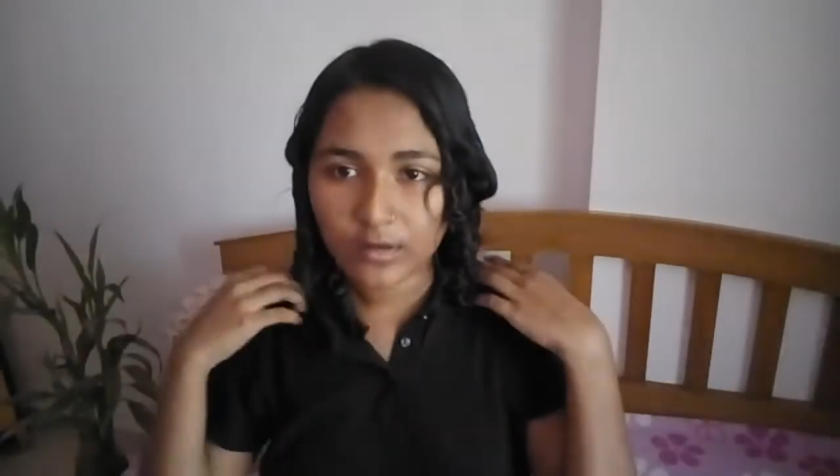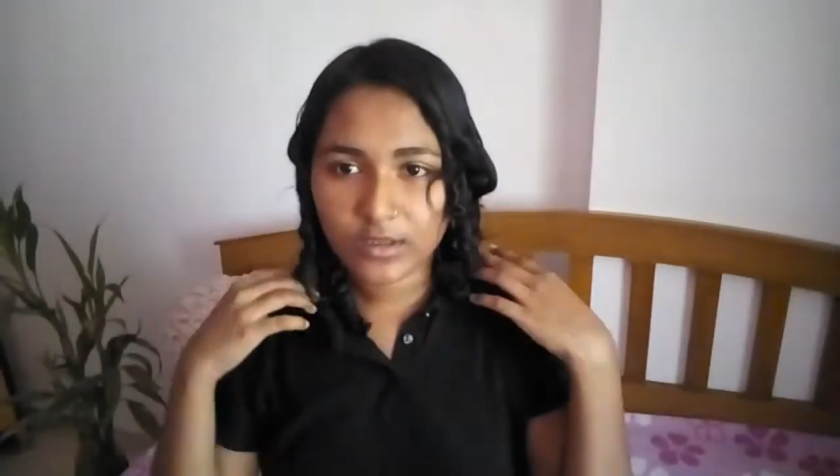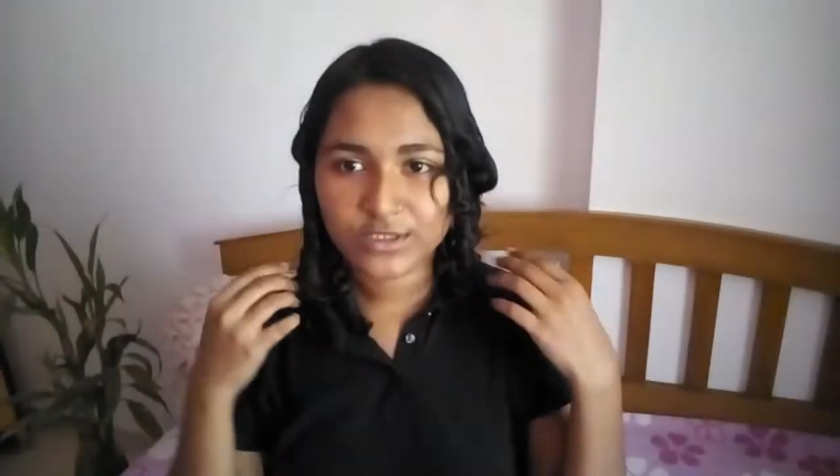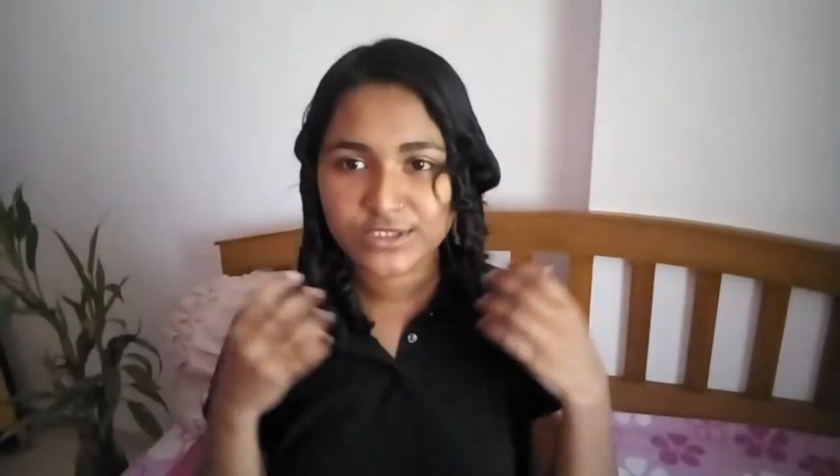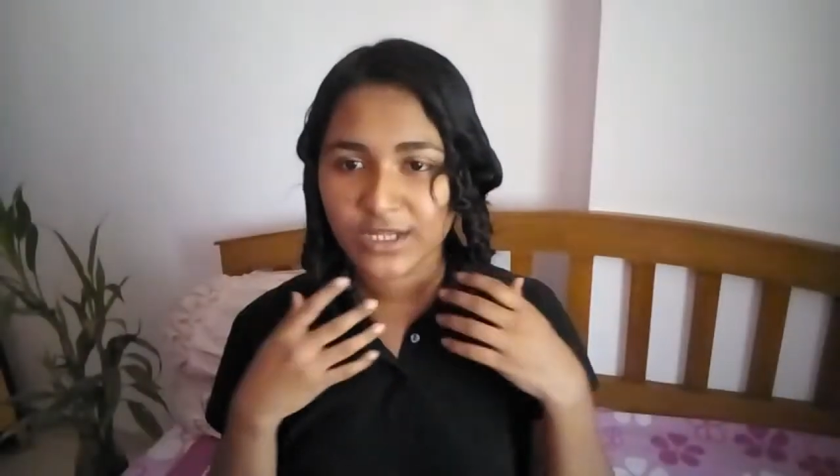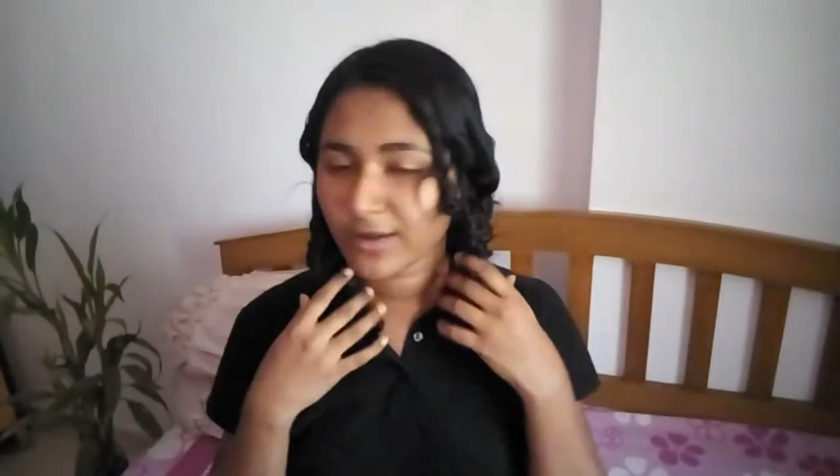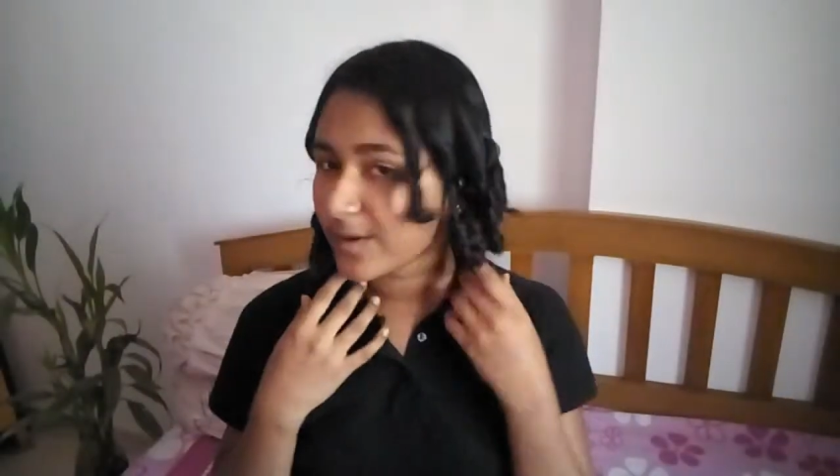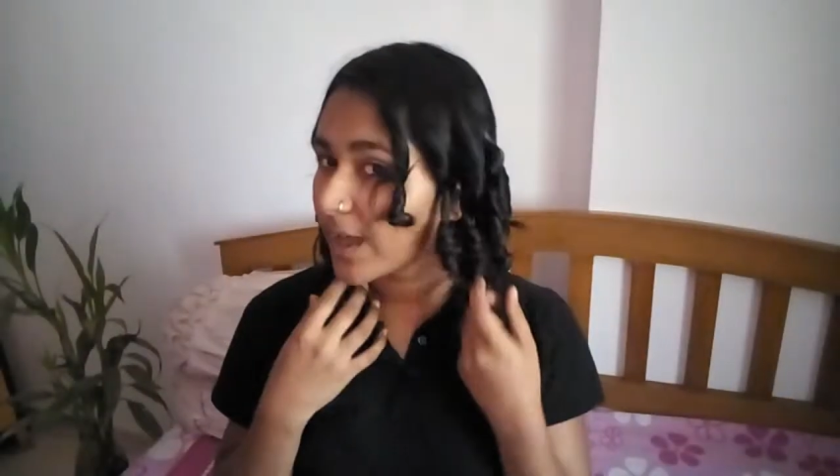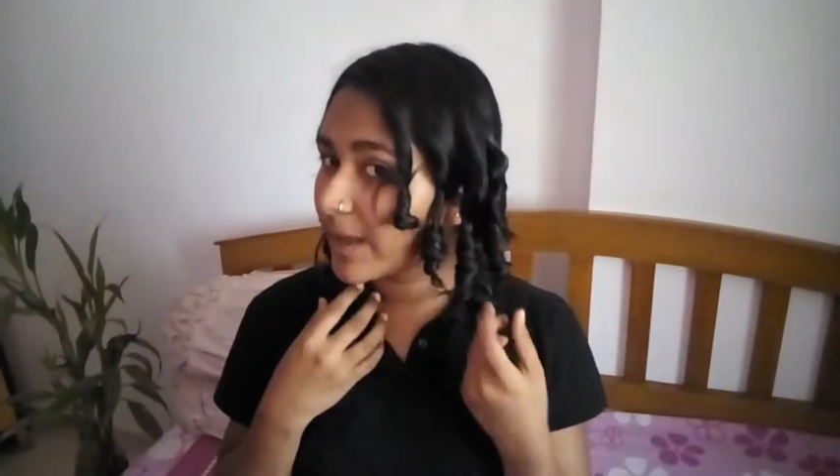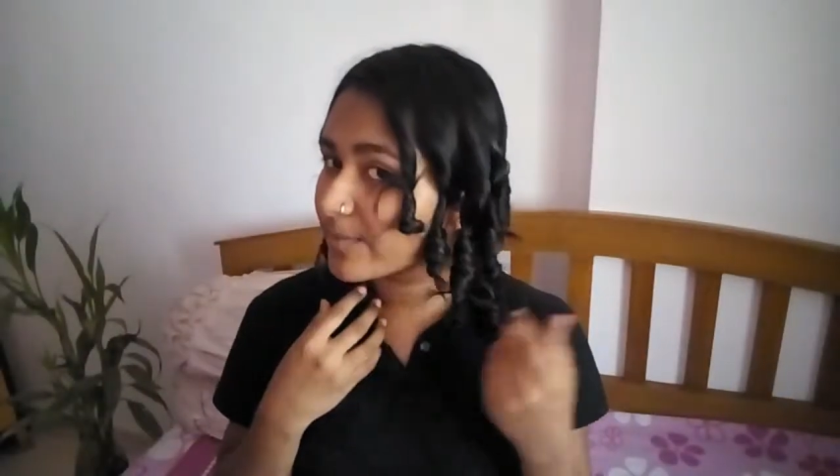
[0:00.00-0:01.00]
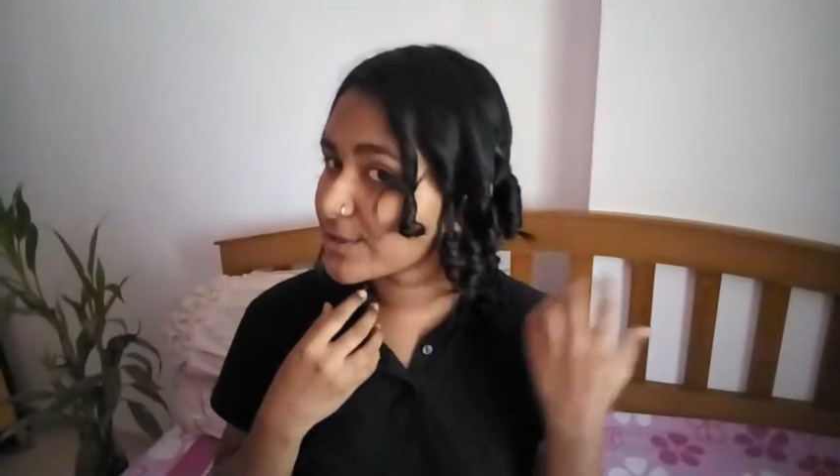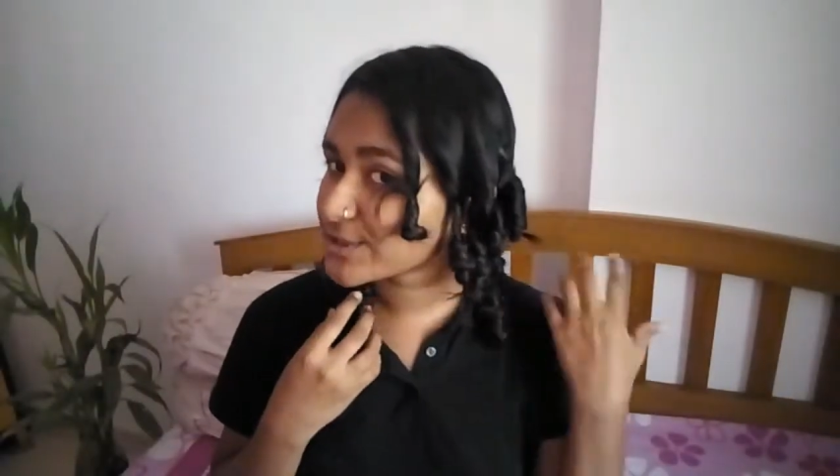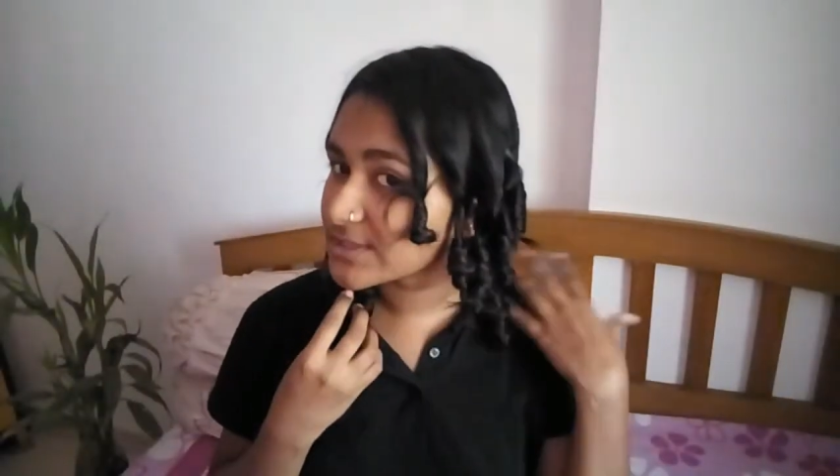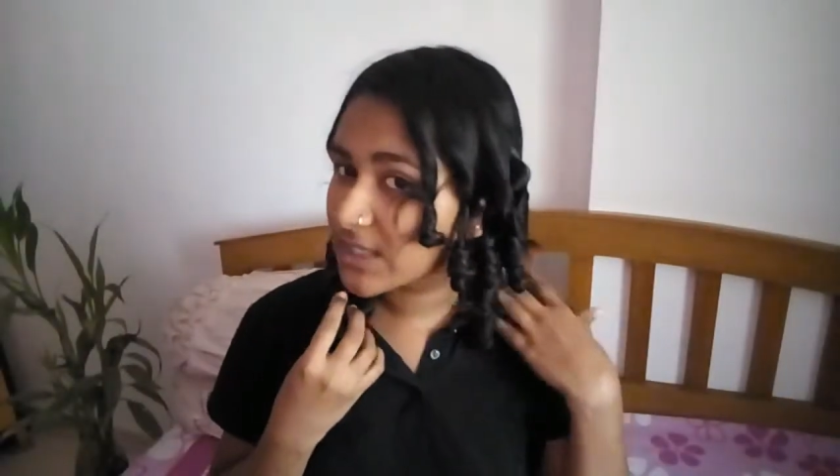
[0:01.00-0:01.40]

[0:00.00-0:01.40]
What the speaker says: Okay, so now I am also